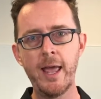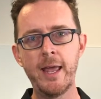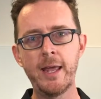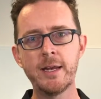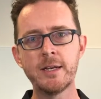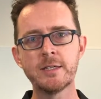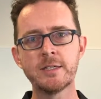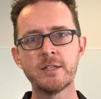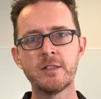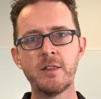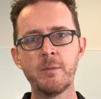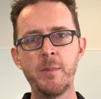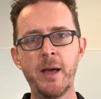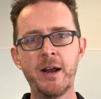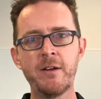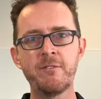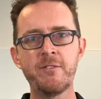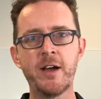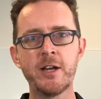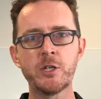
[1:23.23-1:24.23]
And the
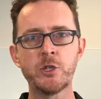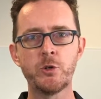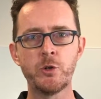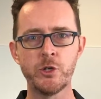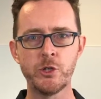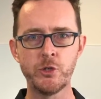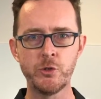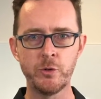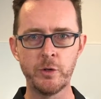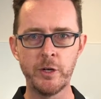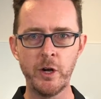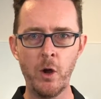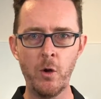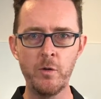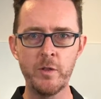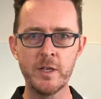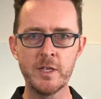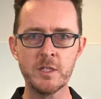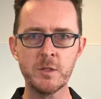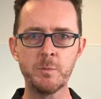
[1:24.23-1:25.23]
manufacturer should
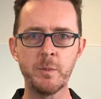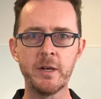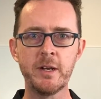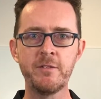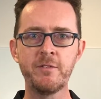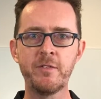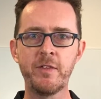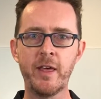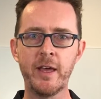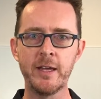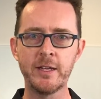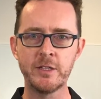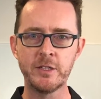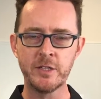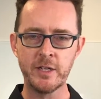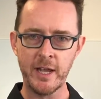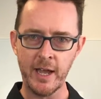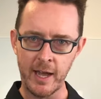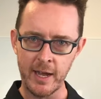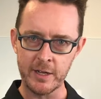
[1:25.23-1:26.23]
know this, but if
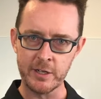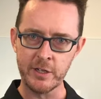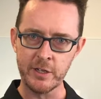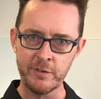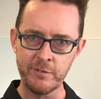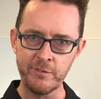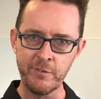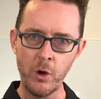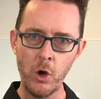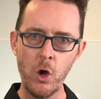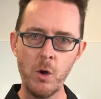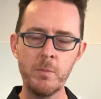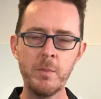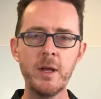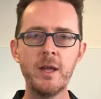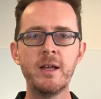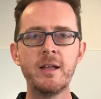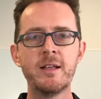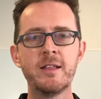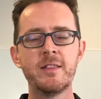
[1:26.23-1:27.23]
they can't
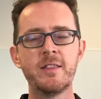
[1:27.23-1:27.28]
confirm,